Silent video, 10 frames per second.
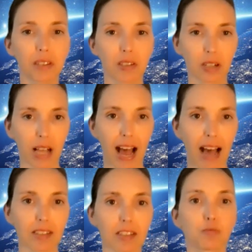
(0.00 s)
this
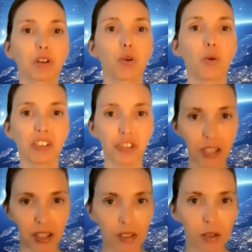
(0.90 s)
class is we're
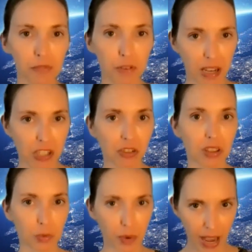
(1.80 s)
questioning the
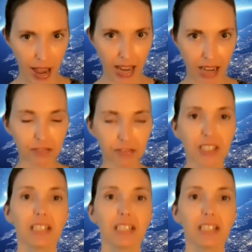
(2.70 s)
information that we have.